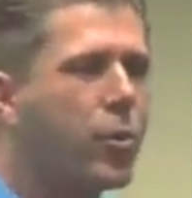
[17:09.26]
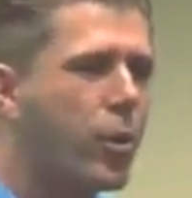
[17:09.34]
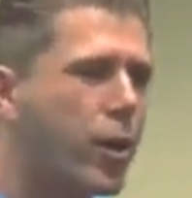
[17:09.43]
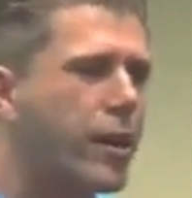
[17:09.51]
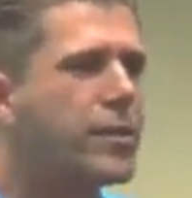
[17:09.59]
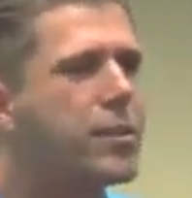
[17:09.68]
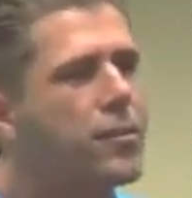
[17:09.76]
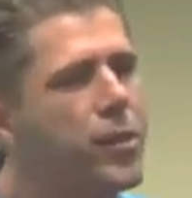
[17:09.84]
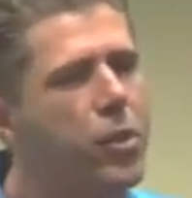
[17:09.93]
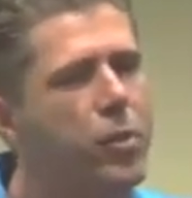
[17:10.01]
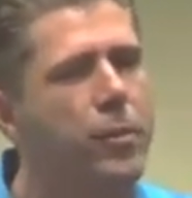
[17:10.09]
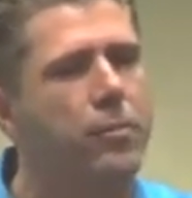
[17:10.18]
the workings of
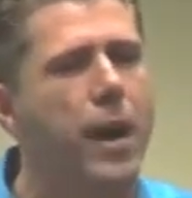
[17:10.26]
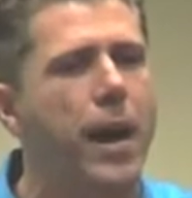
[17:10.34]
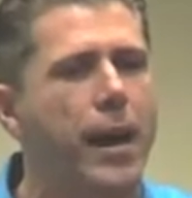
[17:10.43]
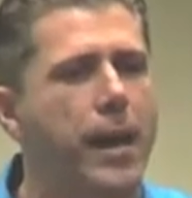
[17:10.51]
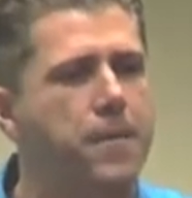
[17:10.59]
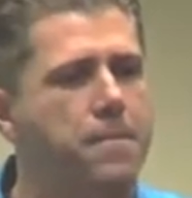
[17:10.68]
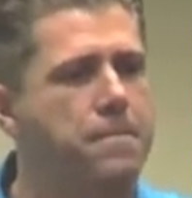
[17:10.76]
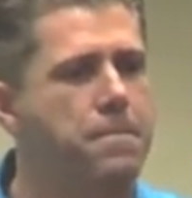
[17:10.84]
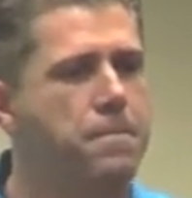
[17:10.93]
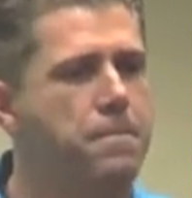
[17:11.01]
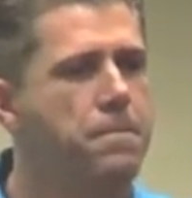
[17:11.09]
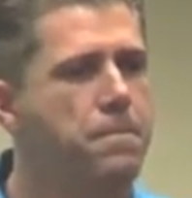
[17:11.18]
the human body.
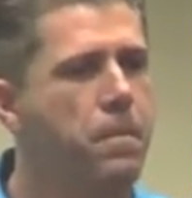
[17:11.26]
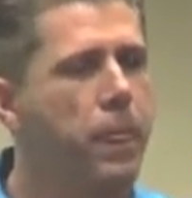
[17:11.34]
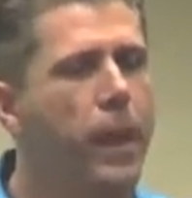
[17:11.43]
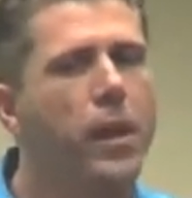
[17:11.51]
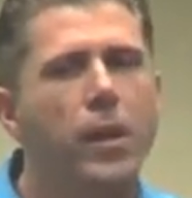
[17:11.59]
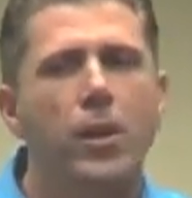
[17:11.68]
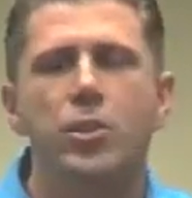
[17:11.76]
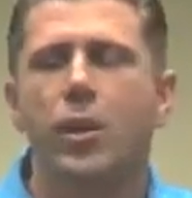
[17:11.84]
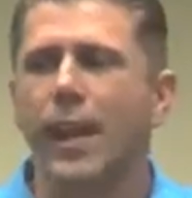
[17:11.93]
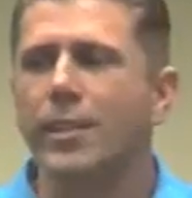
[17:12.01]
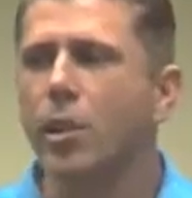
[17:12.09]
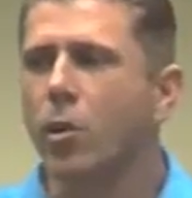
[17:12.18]
So
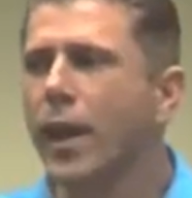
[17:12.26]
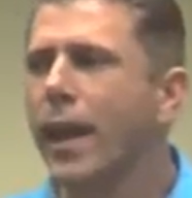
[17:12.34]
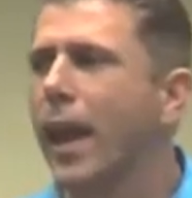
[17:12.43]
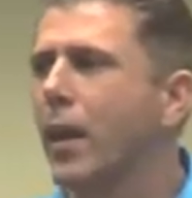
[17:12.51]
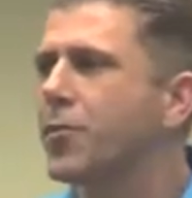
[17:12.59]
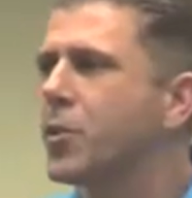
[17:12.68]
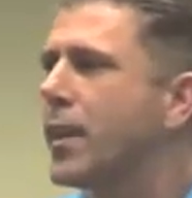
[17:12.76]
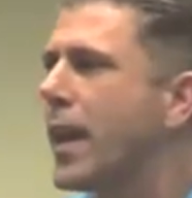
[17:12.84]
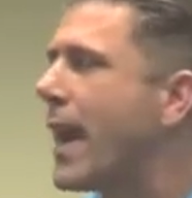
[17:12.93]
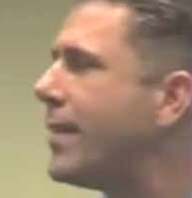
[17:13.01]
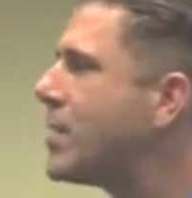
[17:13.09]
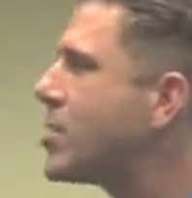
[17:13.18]
let's look at health
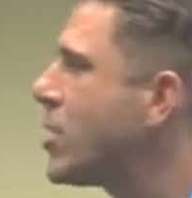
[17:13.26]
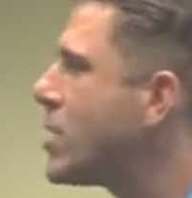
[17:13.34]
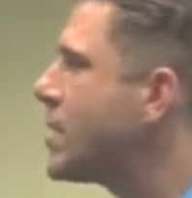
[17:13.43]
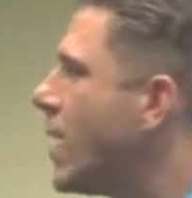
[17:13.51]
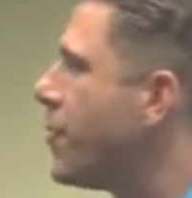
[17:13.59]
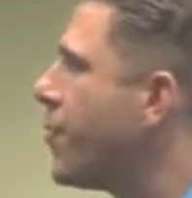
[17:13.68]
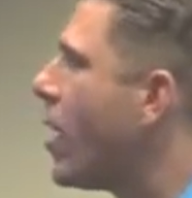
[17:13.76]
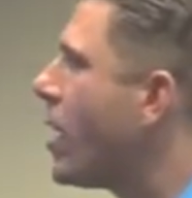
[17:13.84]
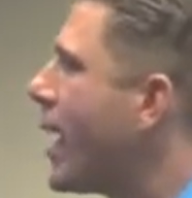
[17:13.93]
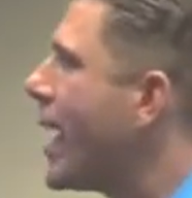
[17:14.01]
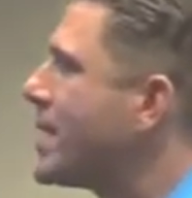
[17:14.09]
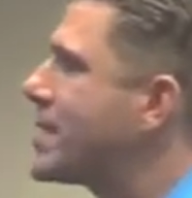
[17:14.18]
today and discuss health on a